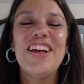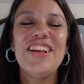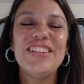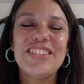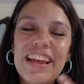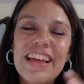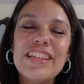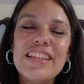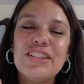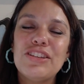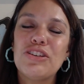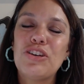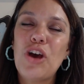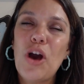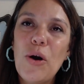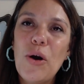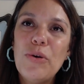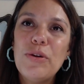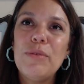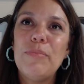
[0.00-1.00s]
Like this
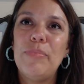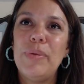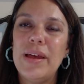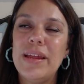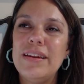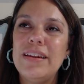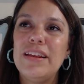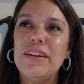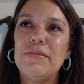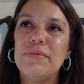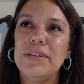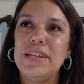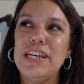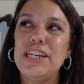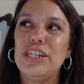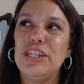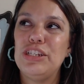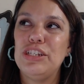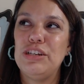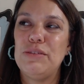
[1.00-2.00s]
codependent
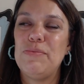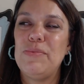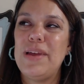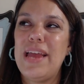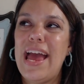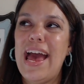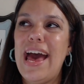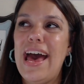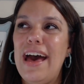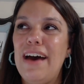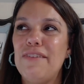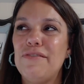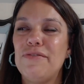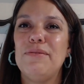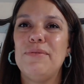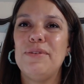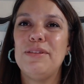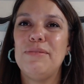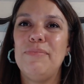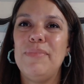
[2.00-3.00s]
relationship we have
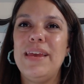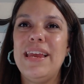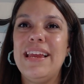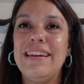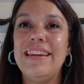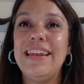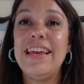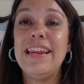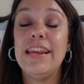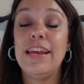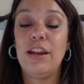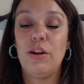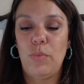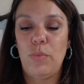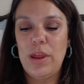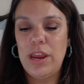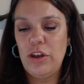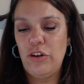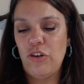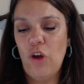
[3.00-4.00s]
with being needed.
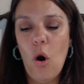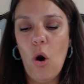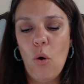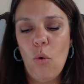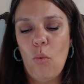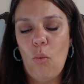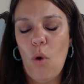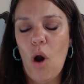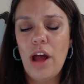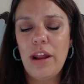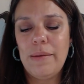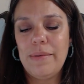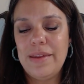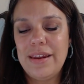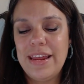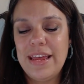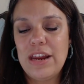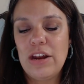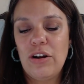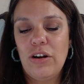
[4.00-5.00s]
We don't want to be
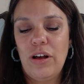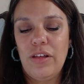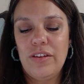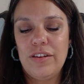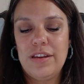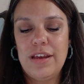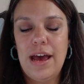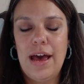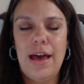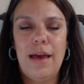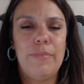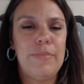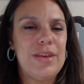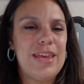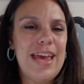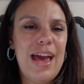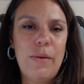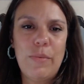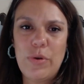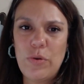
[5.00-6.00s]
needed all the time, but
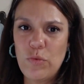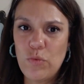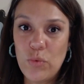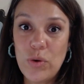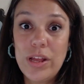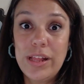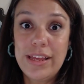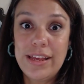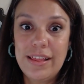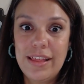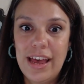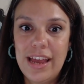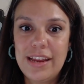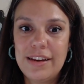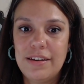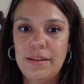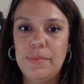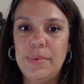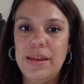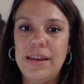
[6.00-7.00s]
yet we really like
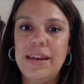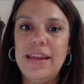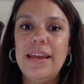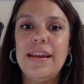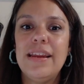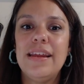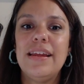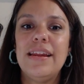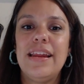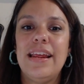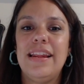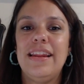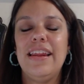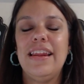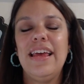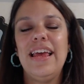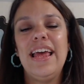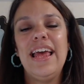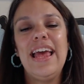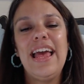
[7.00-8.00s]
to be needed.
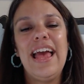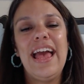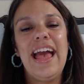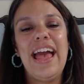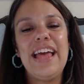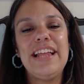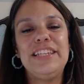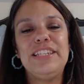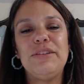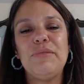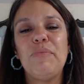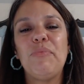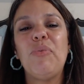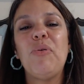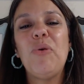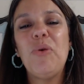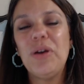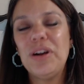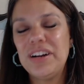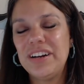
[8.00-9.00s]
And it's
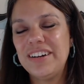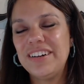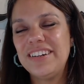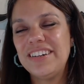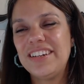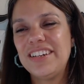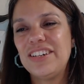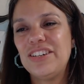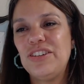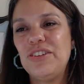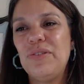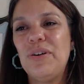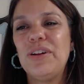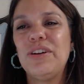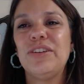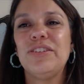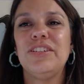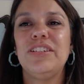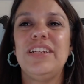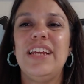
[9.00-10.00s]
important to
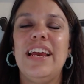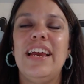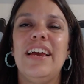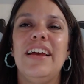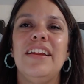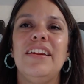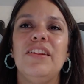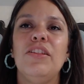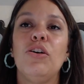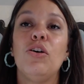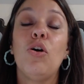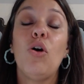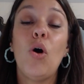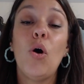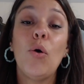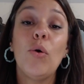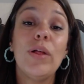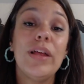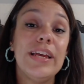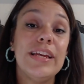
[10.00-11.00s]
understand the
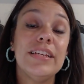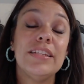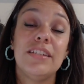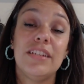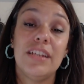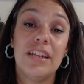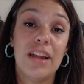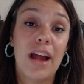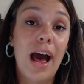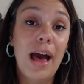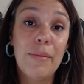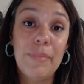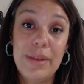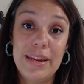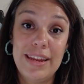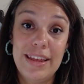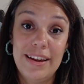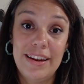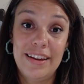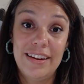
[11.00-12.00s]
goal is to not be
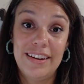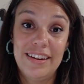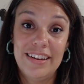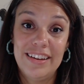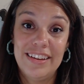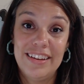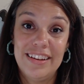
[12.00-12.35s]
needed.